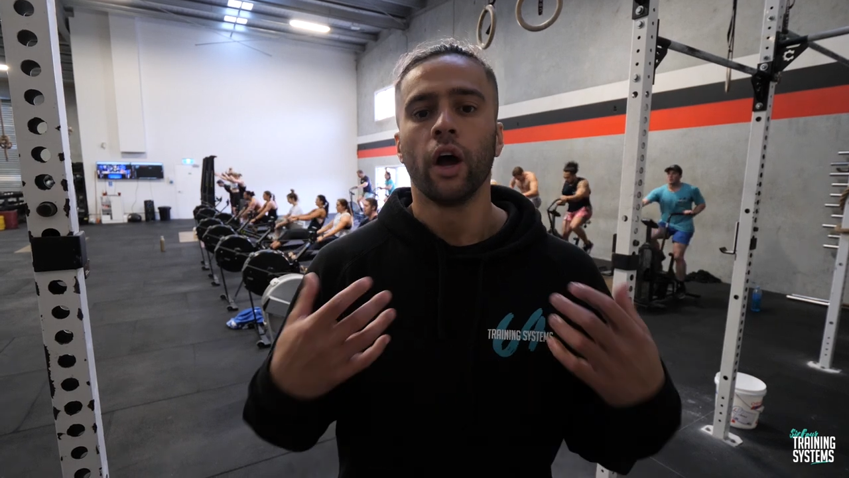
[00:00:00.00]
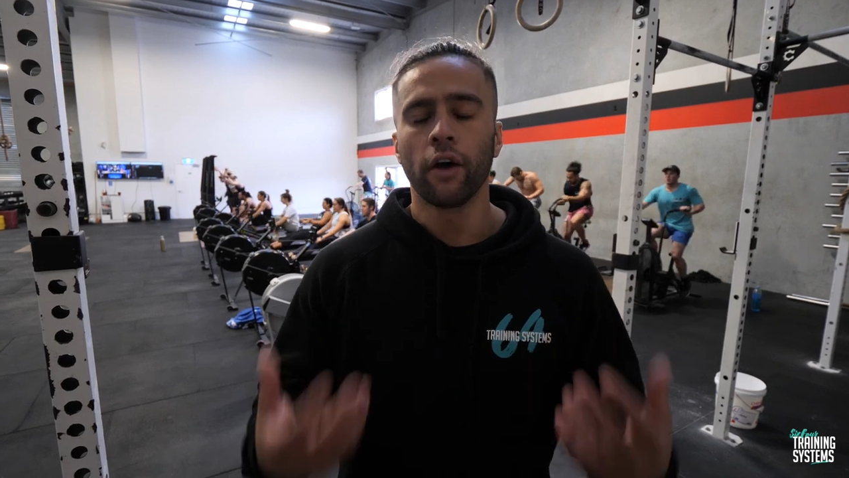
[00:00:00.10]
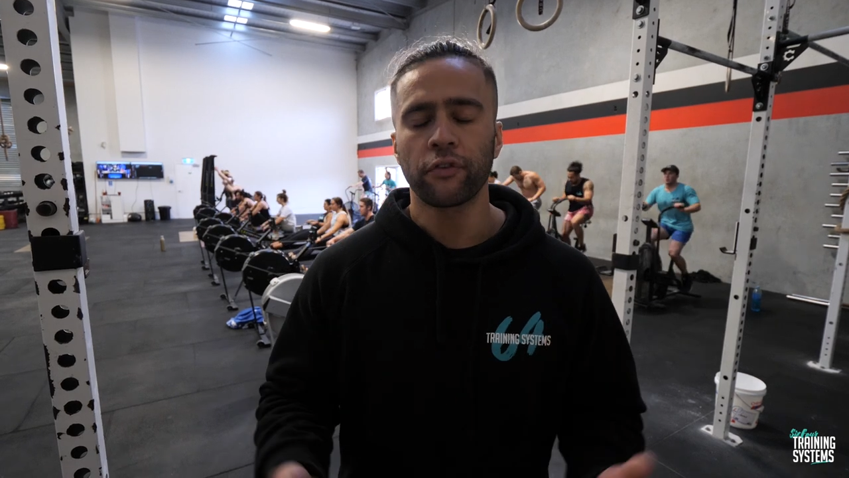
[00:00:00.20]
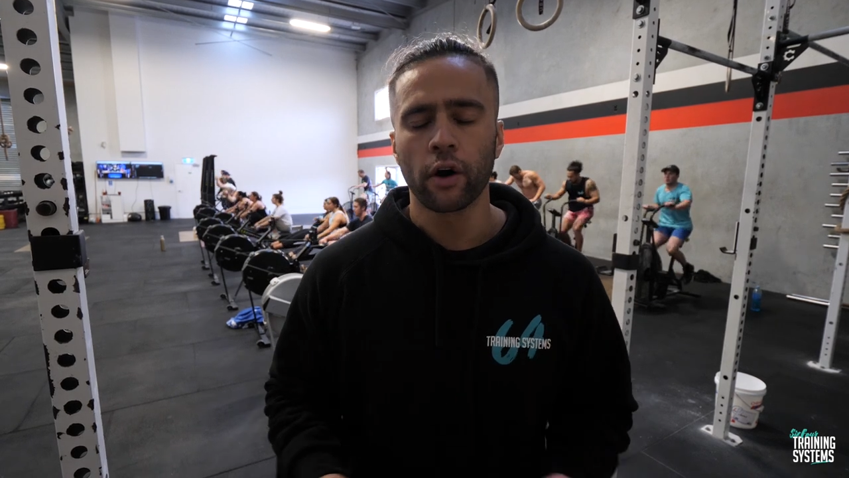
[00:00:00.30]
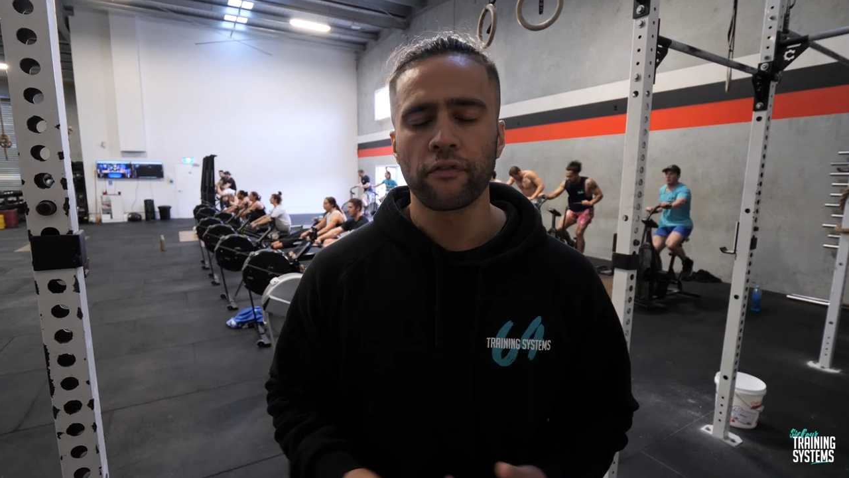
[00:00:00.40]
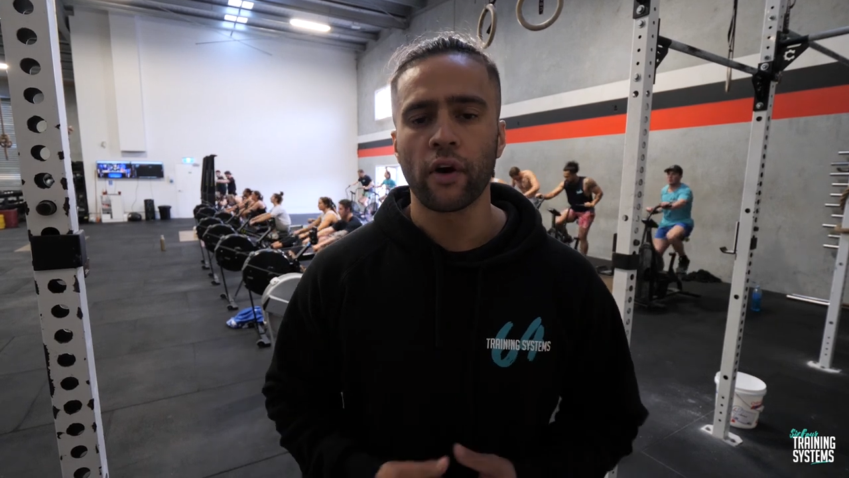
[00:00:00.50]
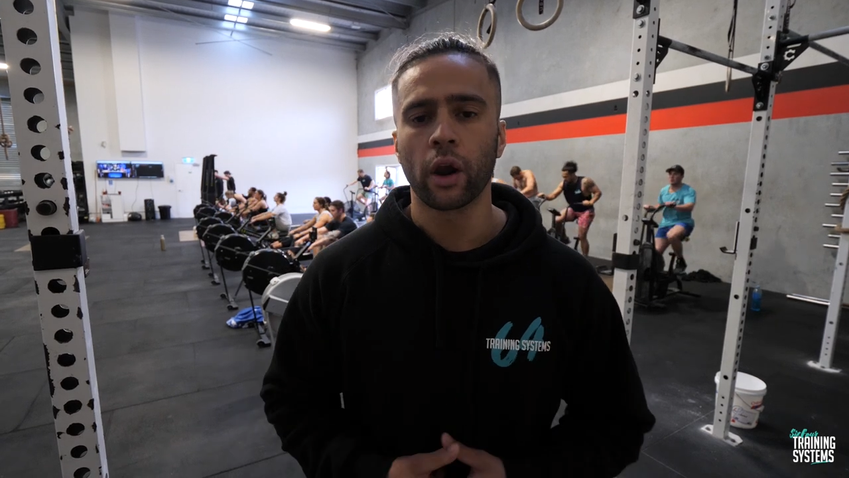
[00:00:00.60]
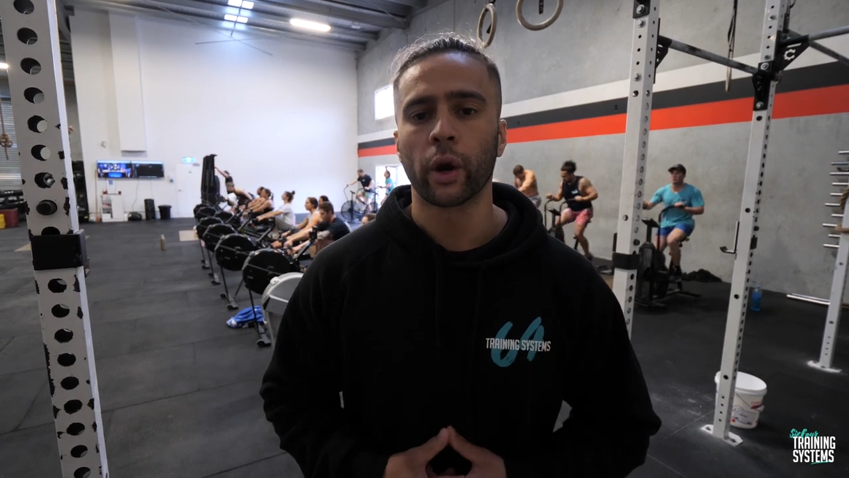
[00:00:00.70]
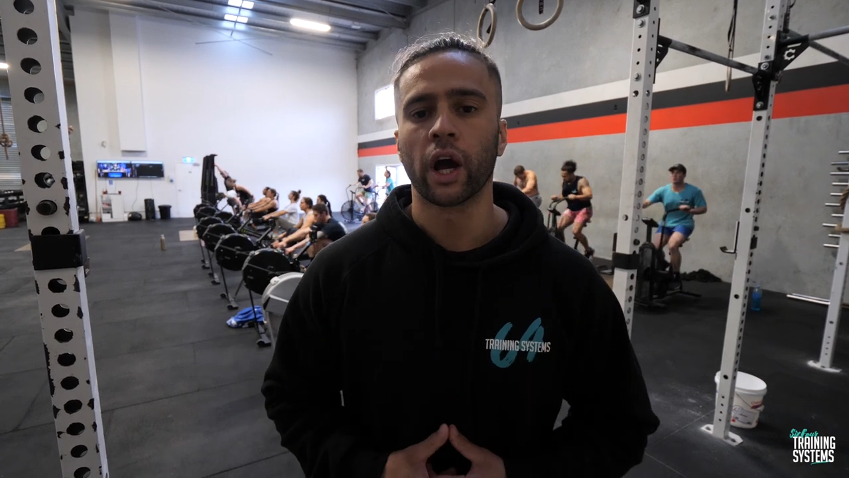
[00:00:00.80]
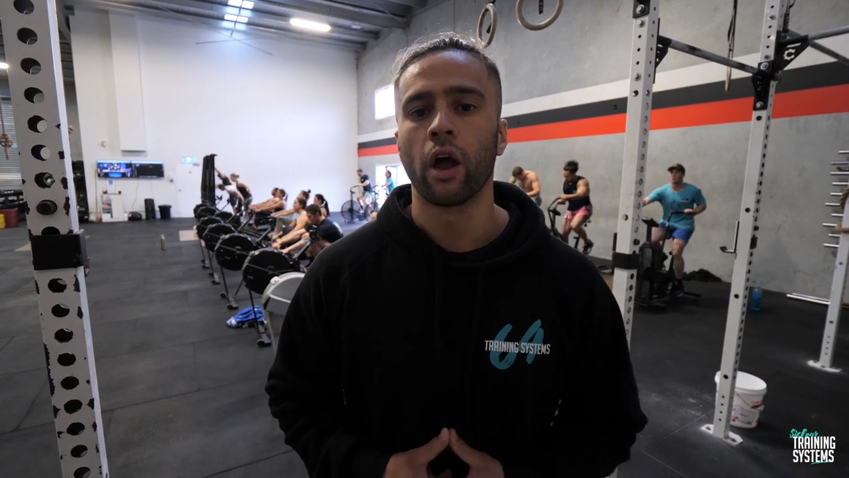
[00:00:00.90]
If you're
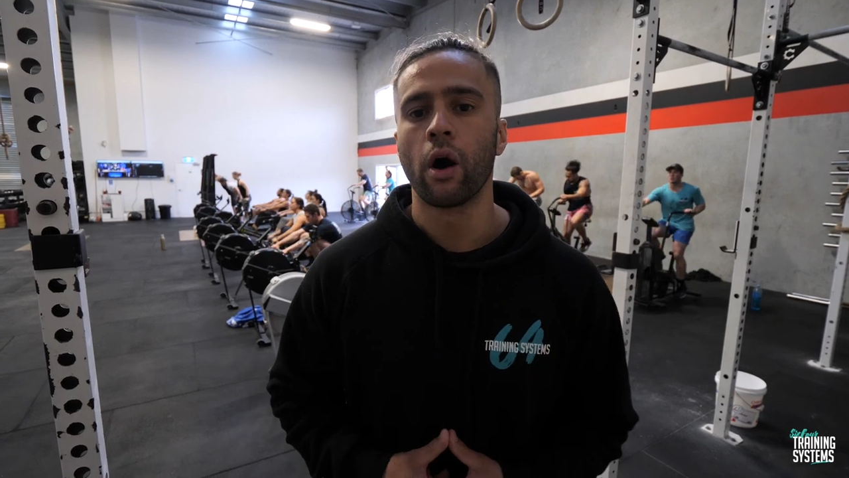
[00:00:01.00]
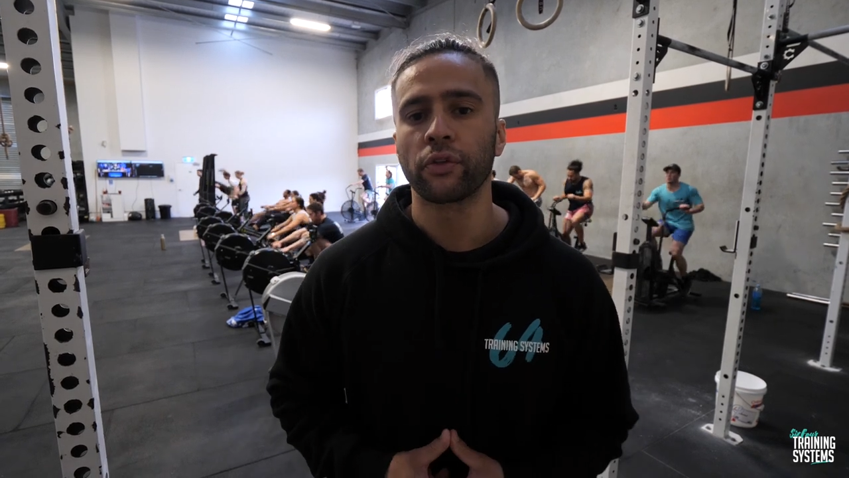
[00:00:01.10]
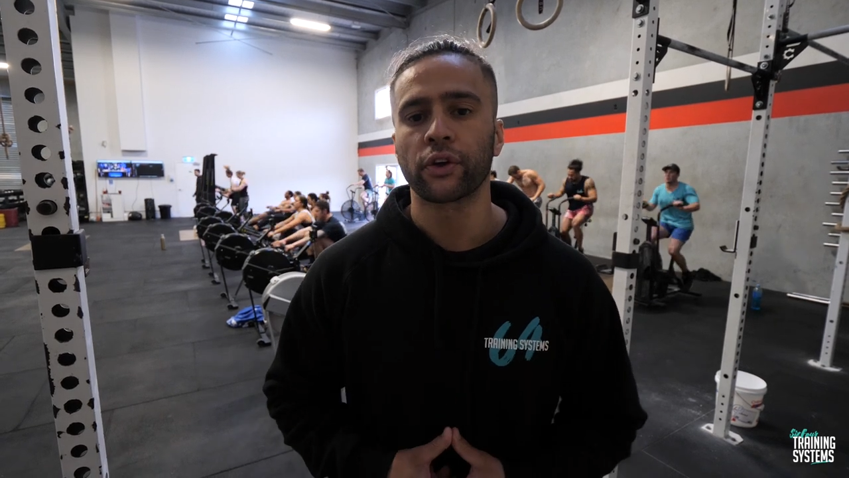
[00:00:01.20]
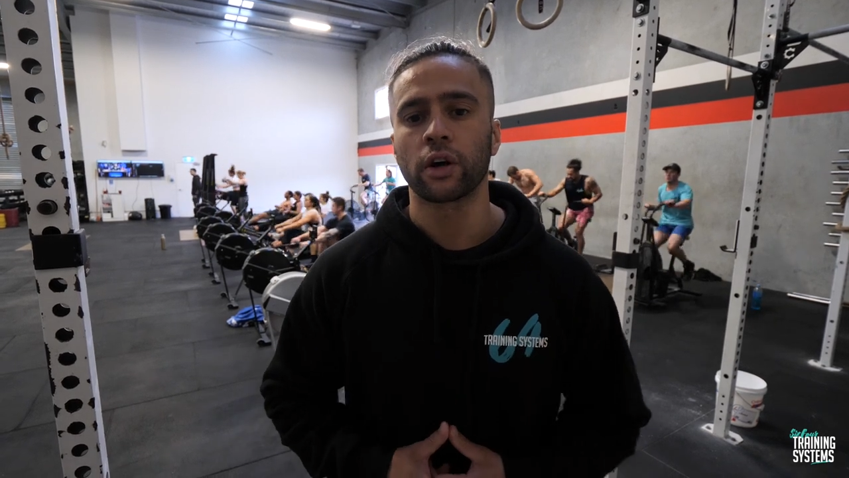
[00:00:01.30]
following along with